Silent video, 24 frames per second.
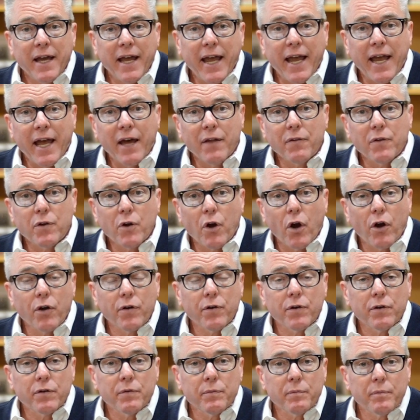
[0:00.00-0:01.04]
And there
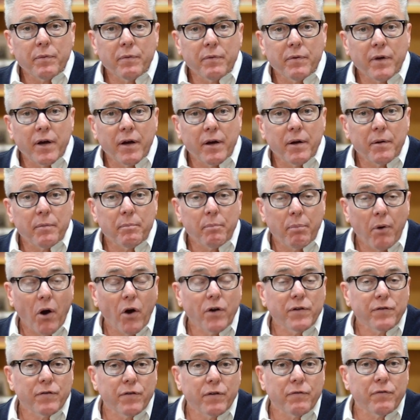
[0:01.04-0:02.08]
are uh,
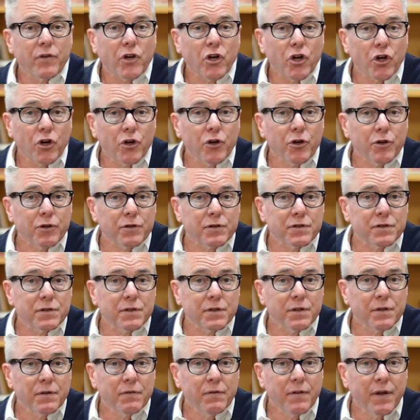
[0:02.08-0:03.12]
parts of the curse
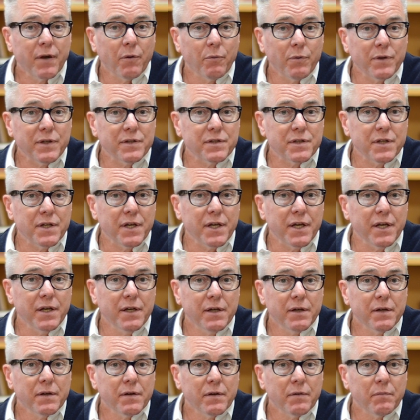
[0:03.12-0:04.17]
that we see,
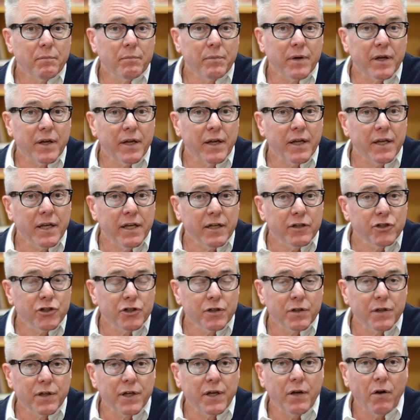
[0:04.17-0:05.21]
but
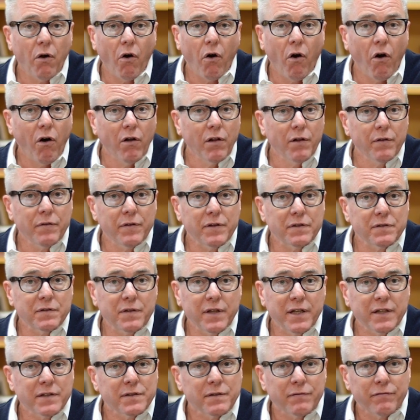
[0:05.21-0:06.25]
initially, all of these
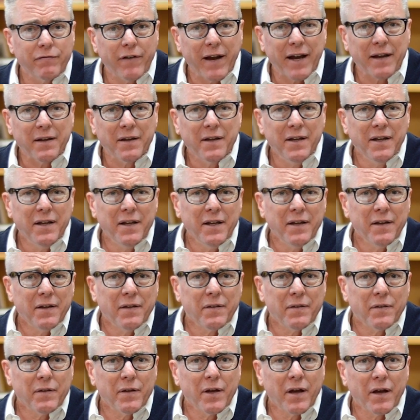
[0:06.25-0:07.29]
things, in fact,
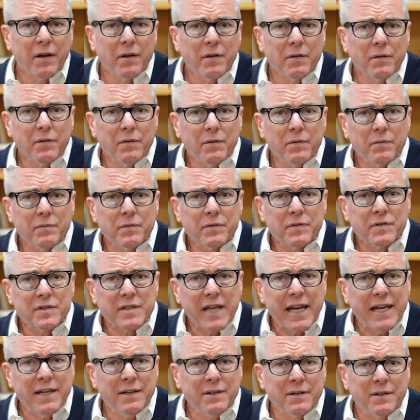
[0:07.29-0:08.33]
uh,
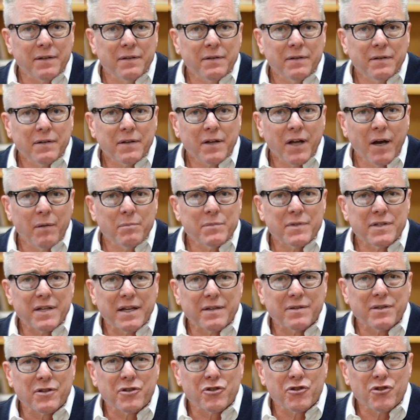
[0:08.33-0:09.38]
Satan comes
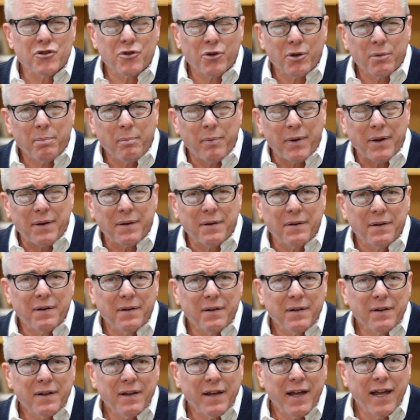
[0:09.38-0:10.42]
as a serpent
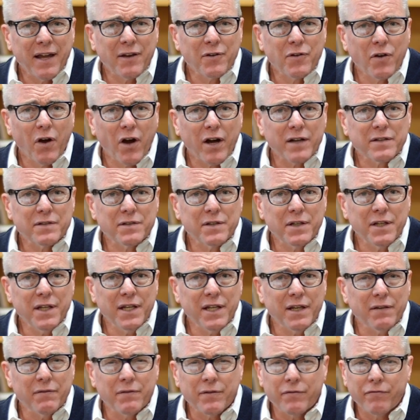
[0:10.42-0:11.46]
and talks to
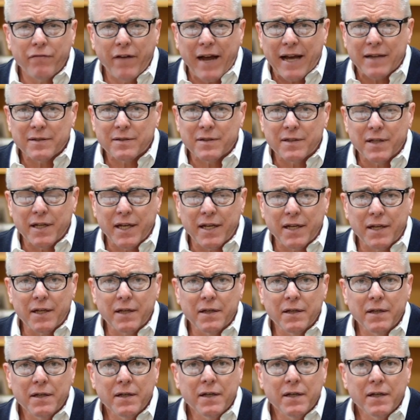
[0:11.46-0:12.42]
Eve. fascinating.